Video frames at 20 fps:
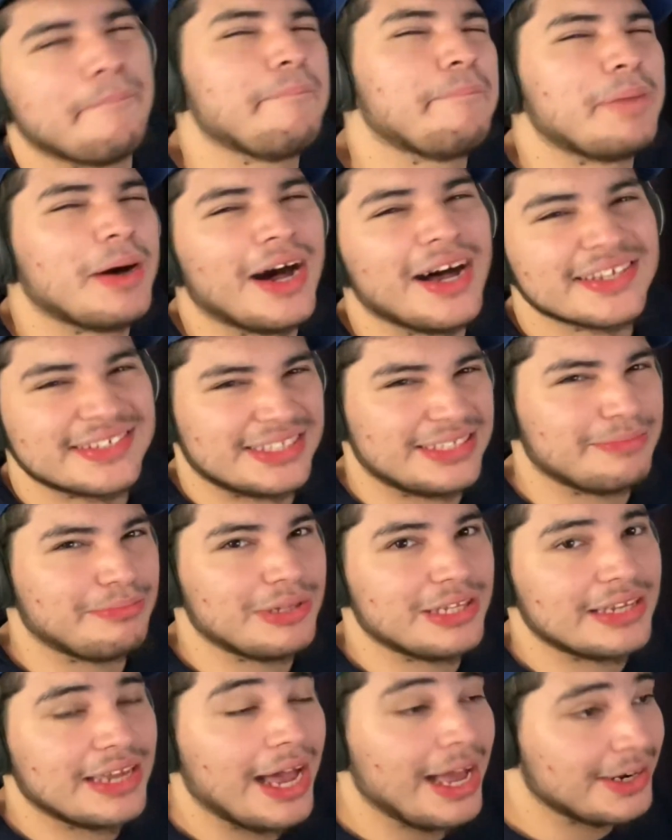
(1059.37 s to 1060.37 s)

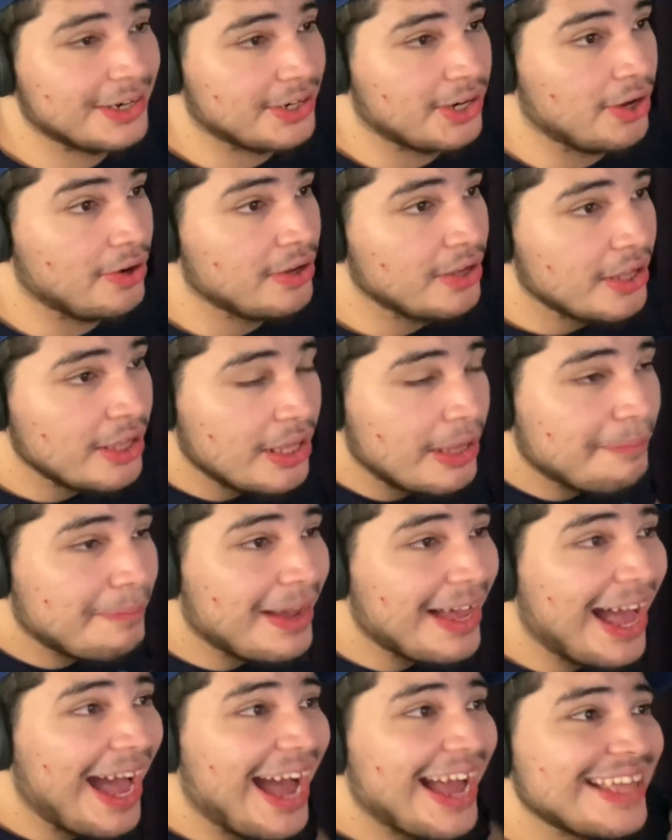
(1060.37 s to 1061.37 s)
Possibly, I don't know,
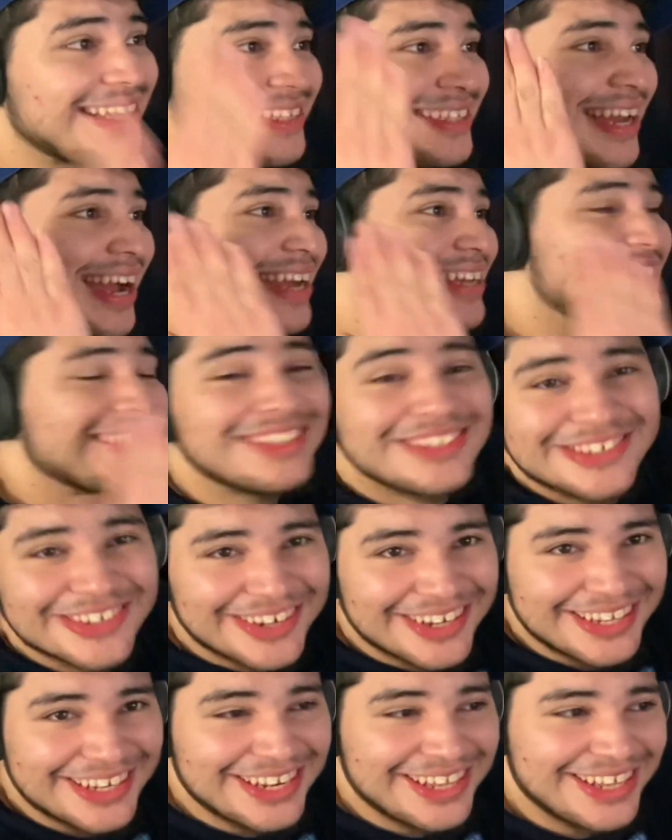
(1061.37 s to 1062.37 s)
but I I
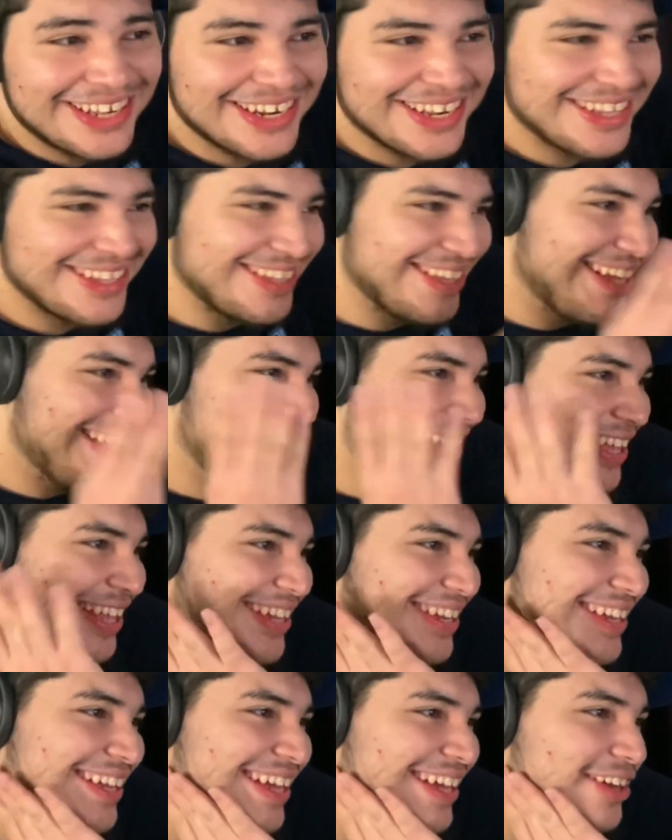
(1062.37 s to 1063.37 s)
enjoyed it,
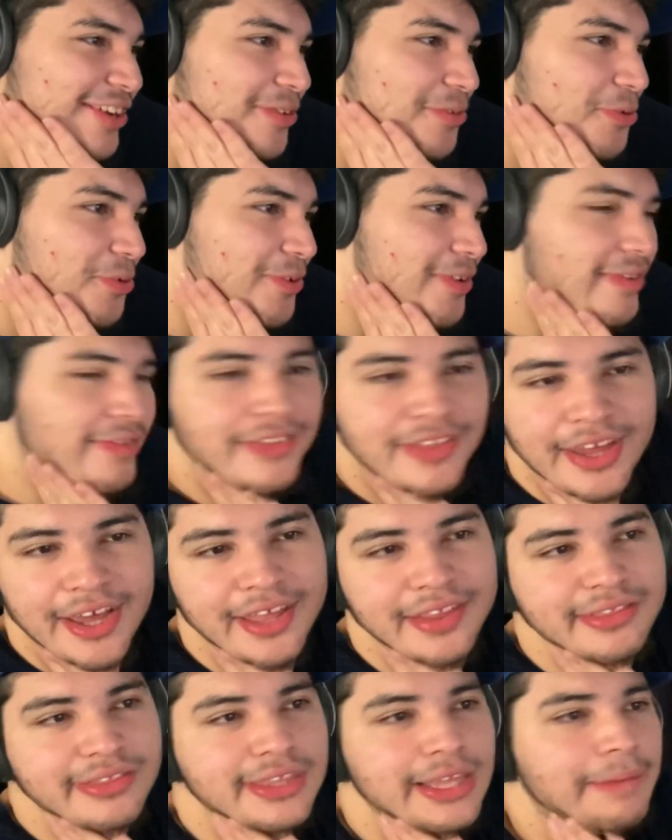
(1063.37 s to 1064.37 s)
and who would have
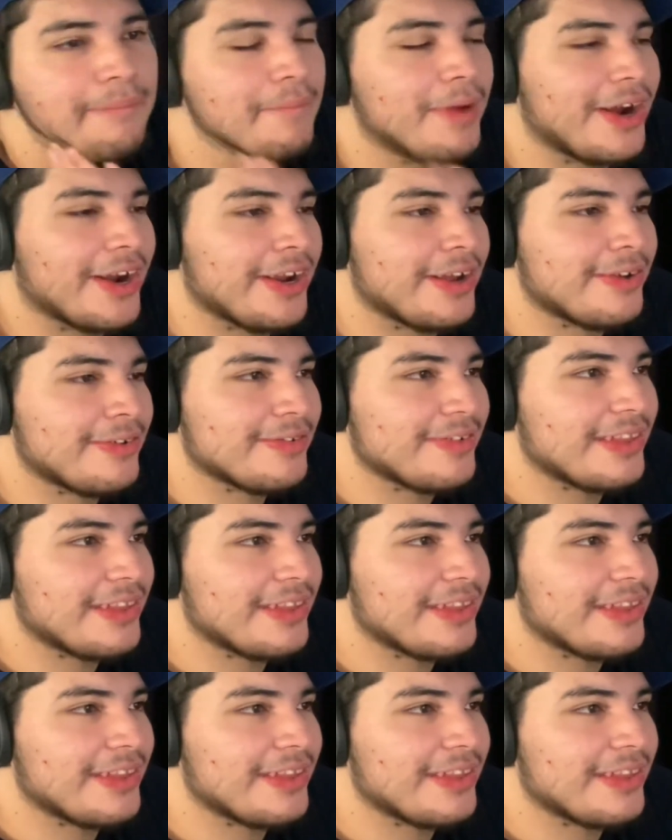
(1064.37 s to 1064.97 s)
thought that Mario?